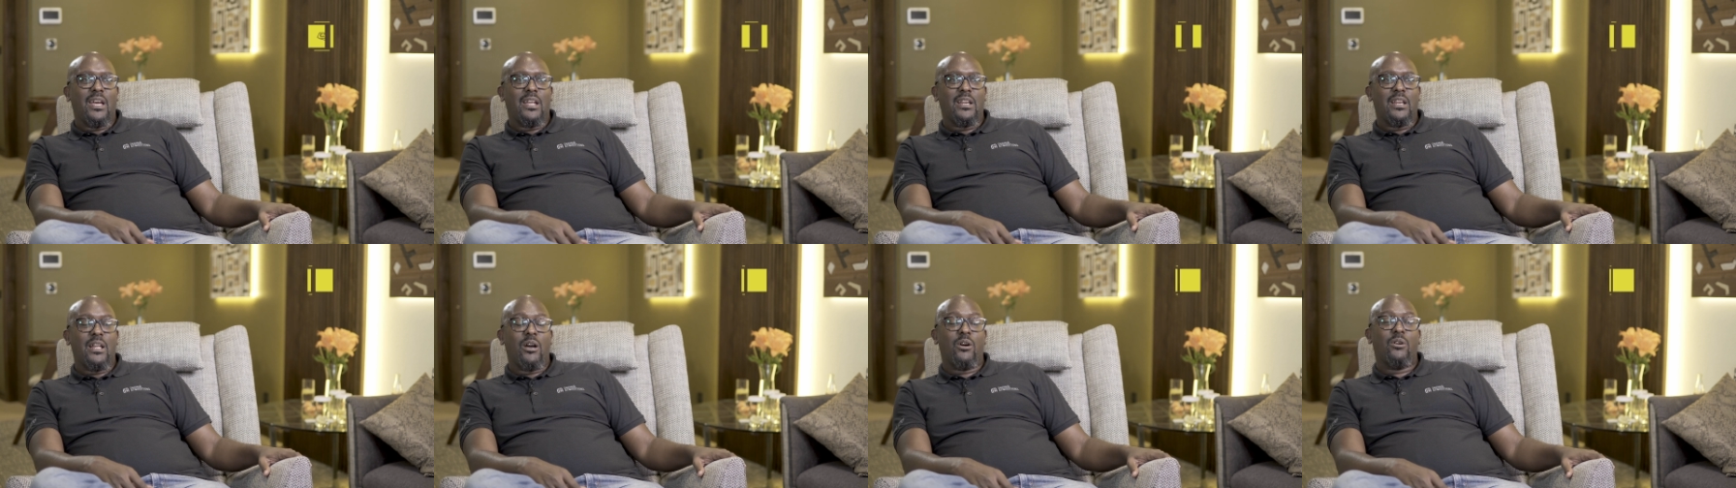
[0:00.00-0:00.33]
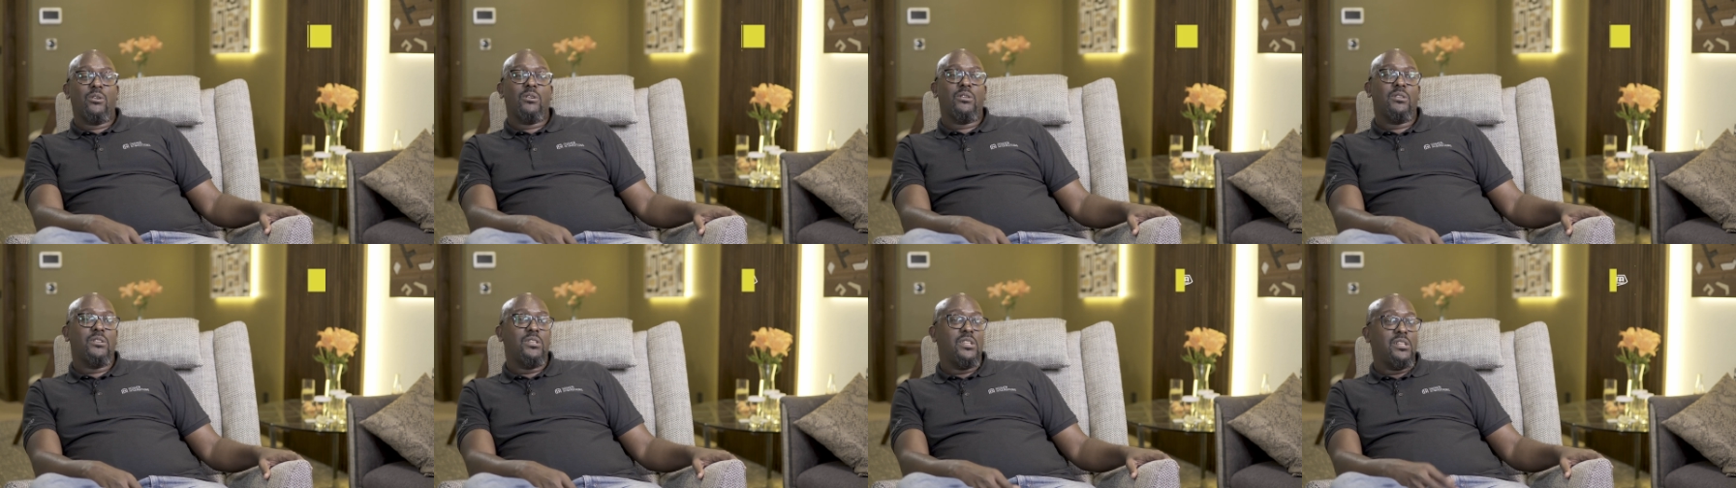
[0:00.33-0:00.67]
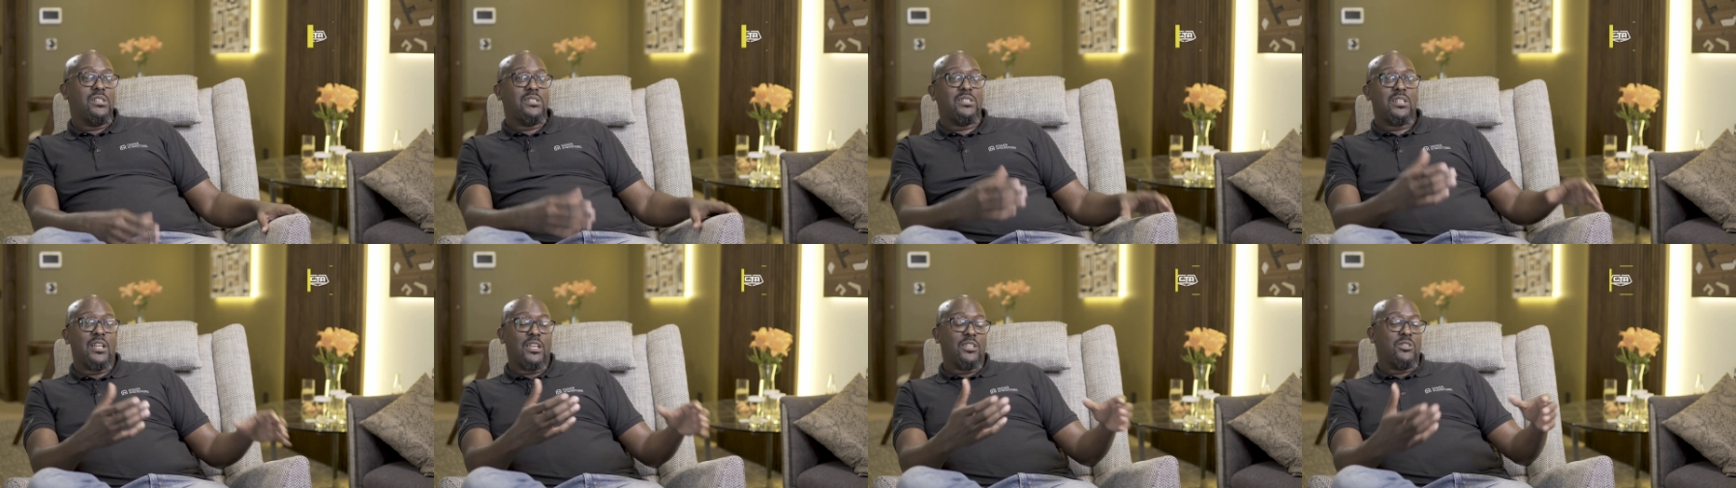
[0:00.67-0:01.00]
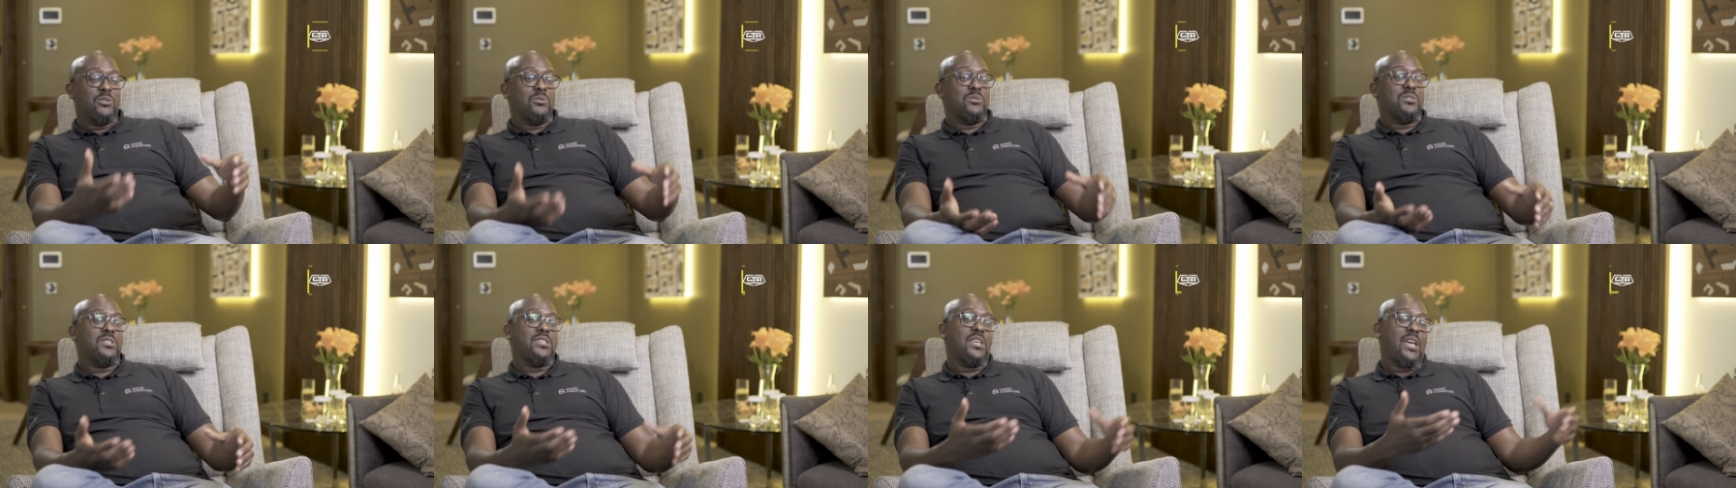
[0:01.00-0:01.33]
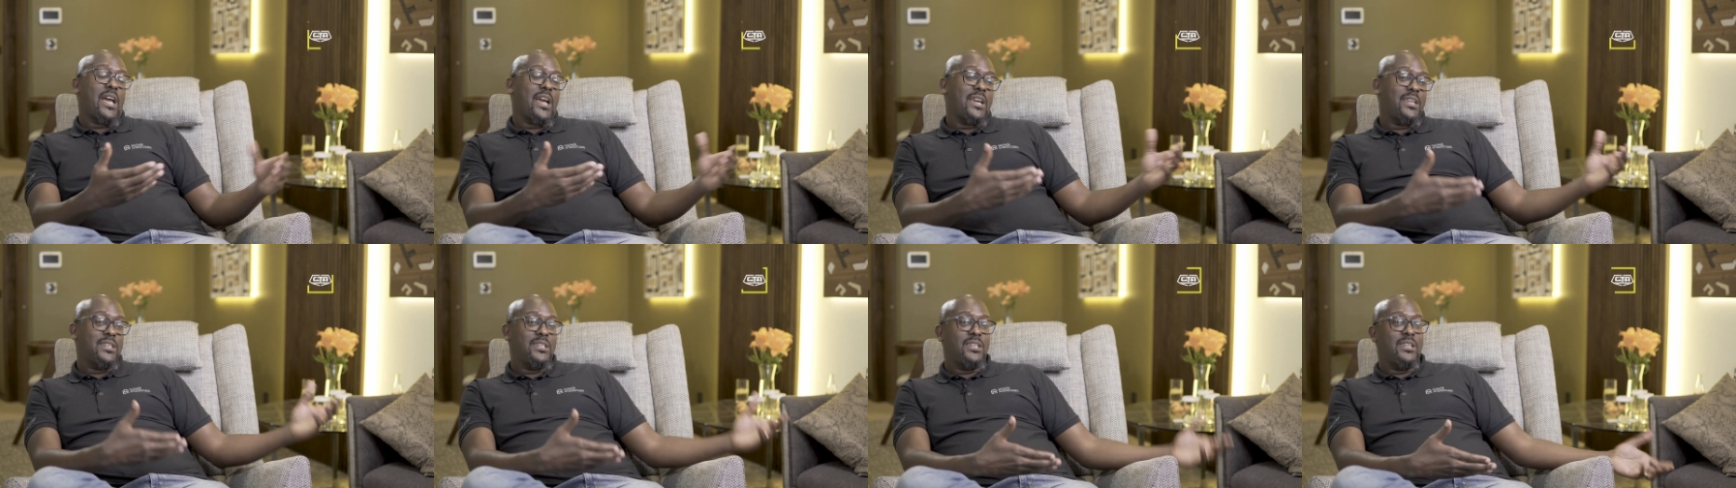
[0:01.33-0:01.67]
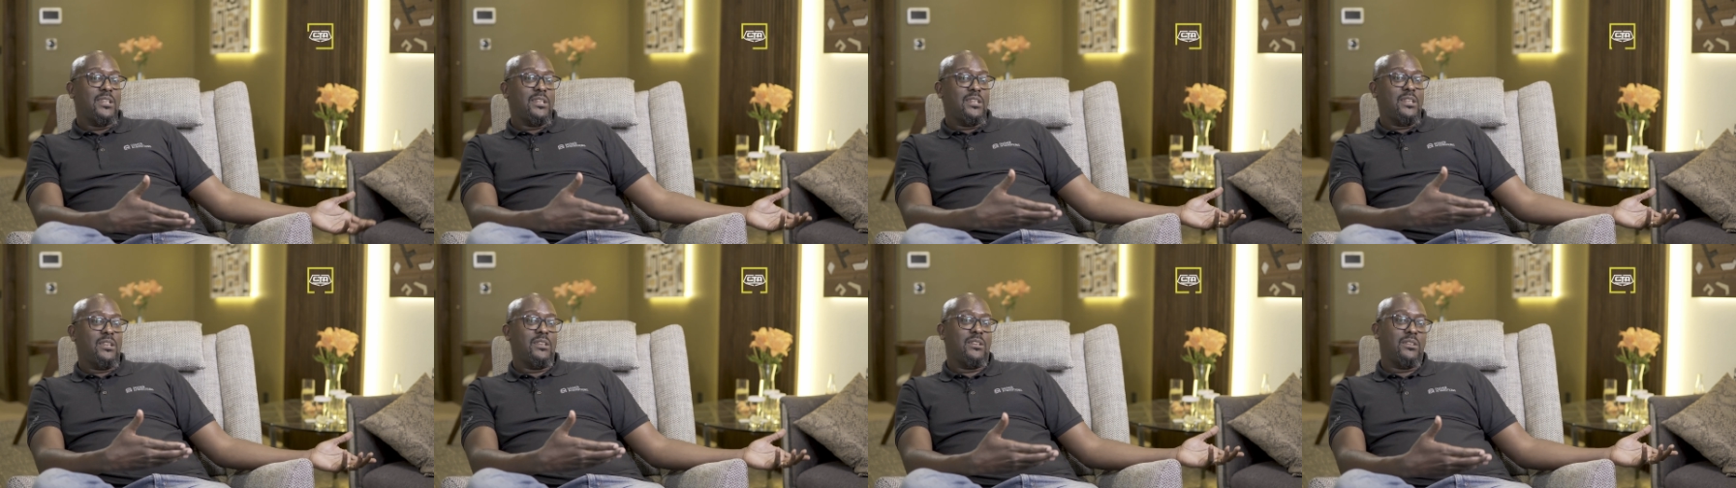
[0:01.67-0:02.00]
now deals like those i
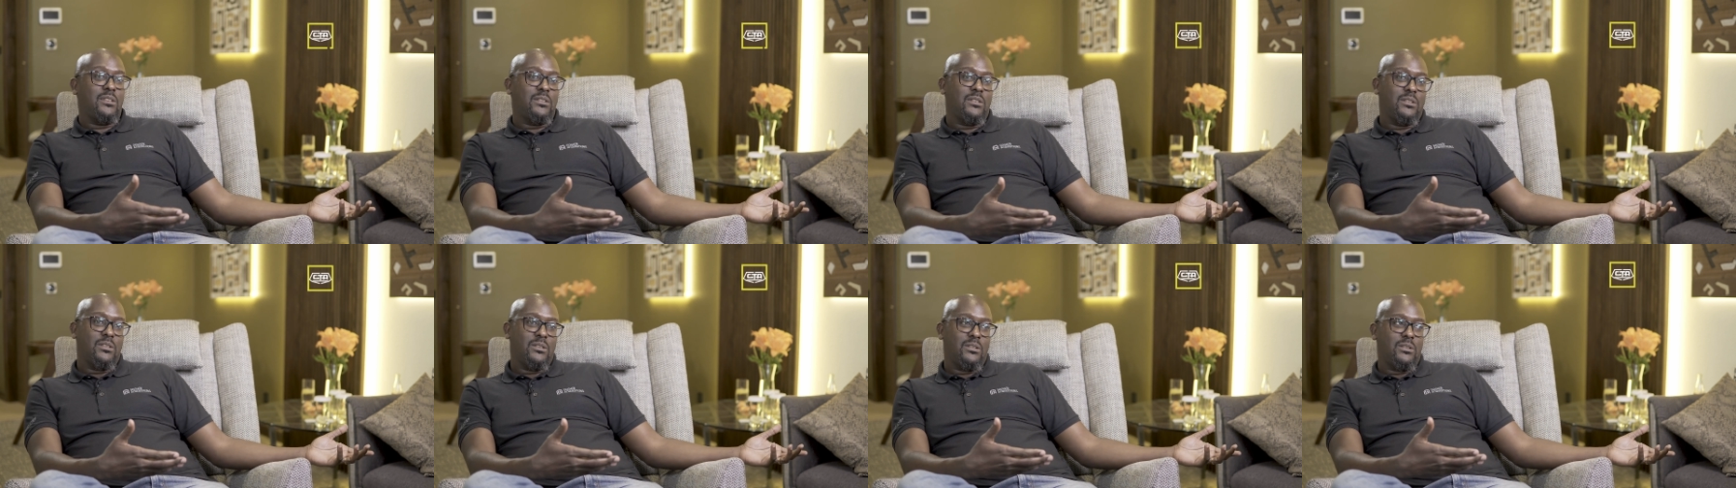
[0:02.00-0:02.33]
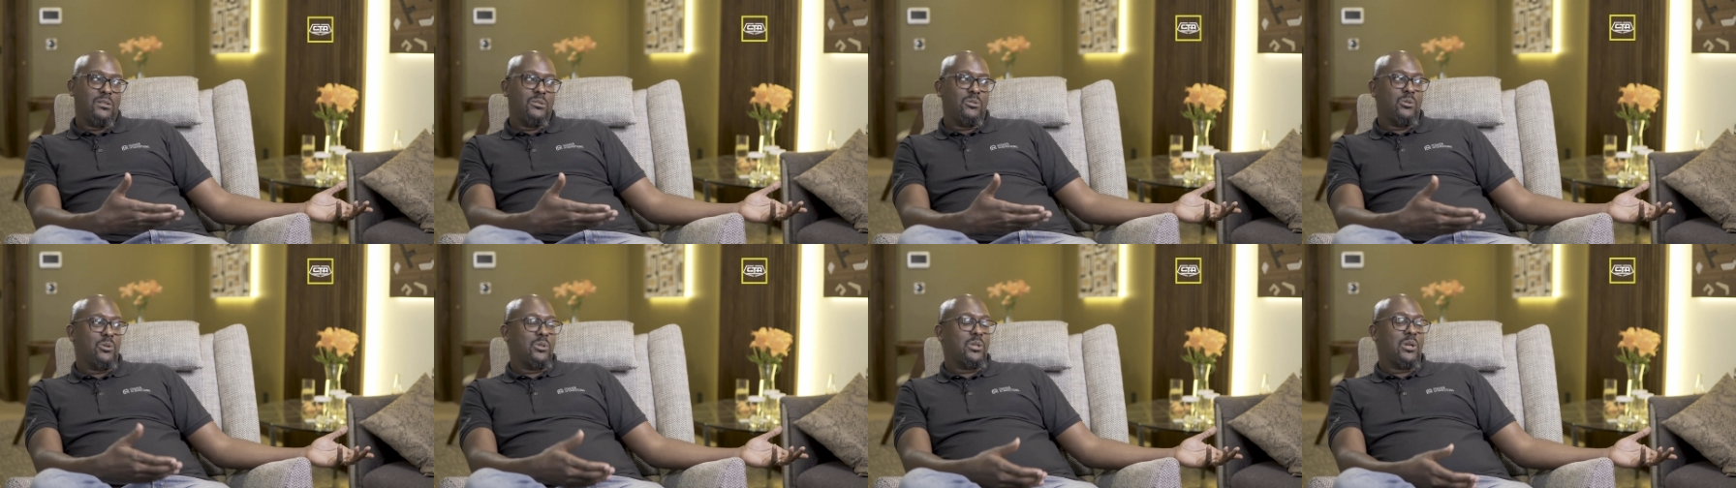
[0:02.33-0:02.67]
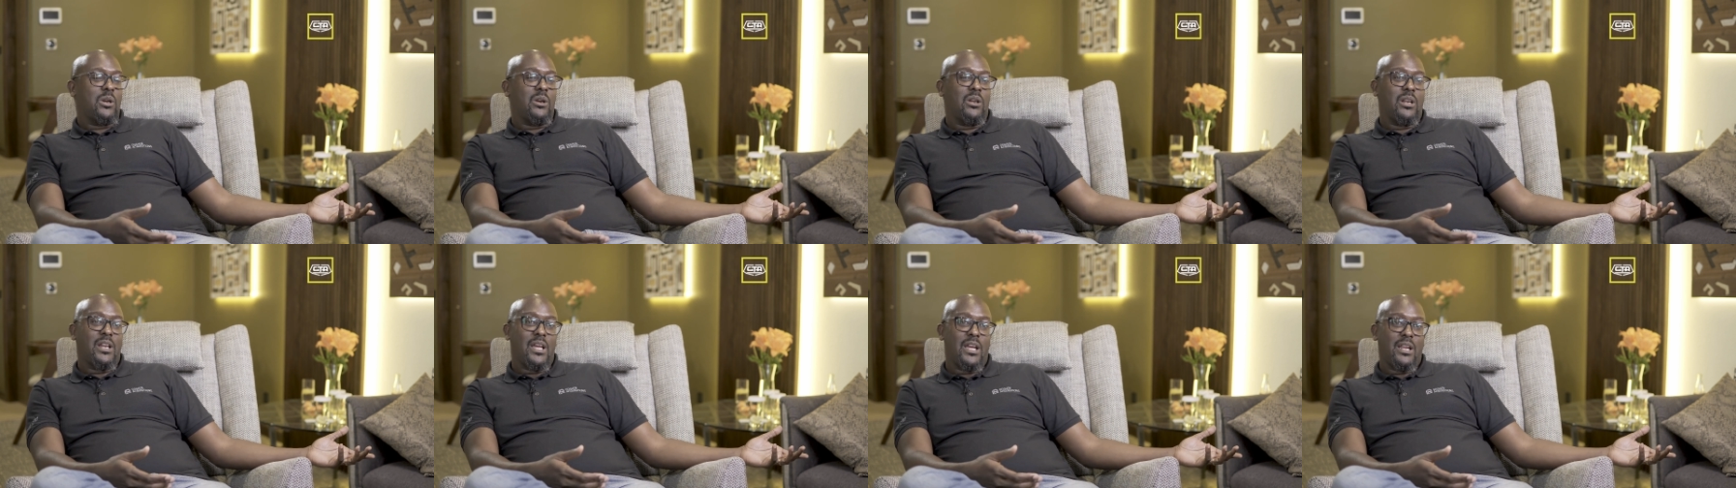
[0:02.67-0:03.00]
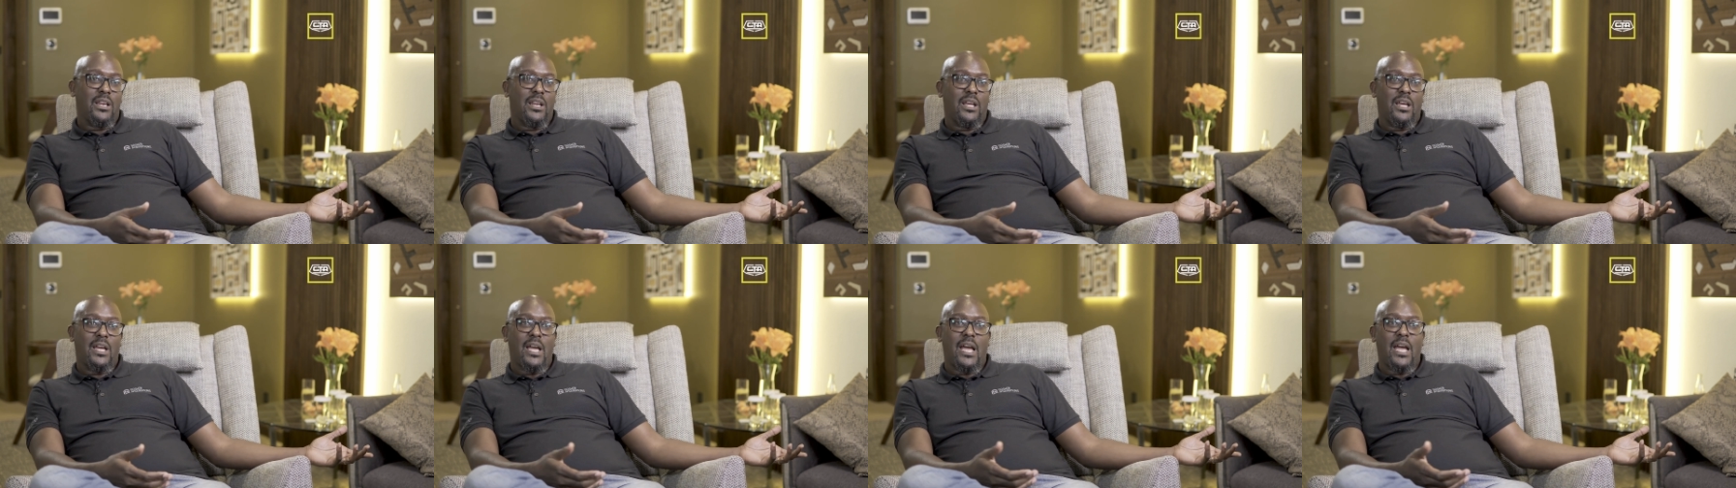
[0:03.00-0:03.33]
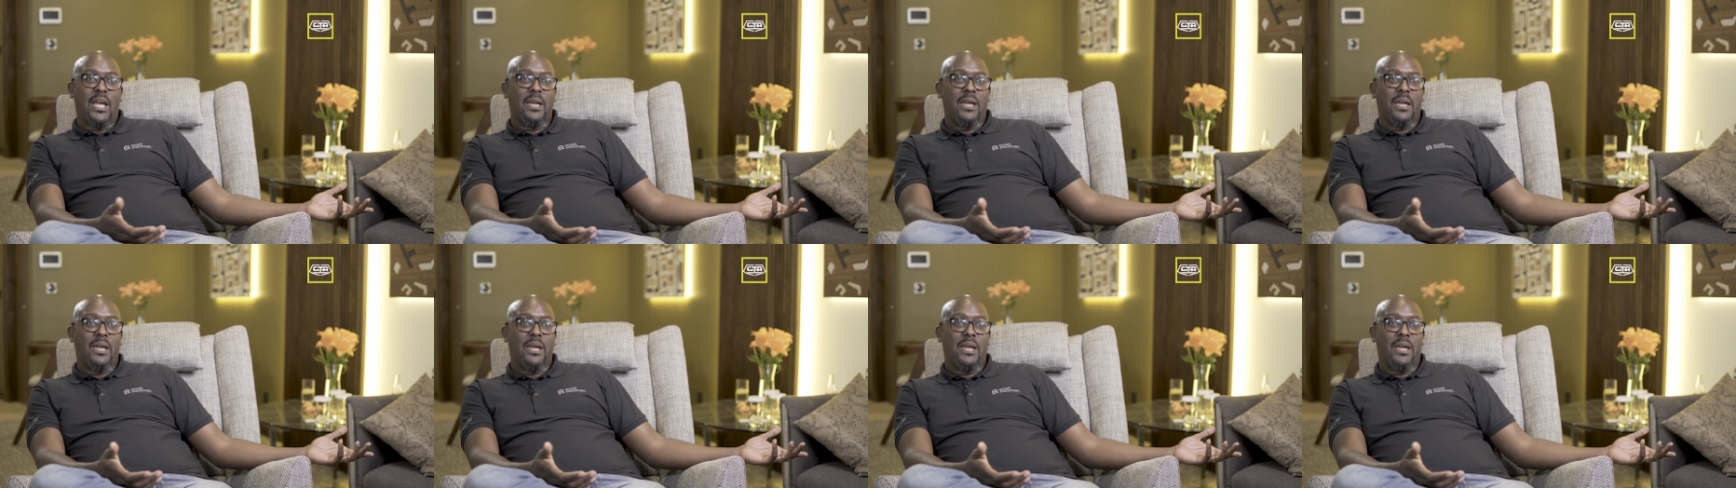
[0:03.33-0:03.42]
did in north carolina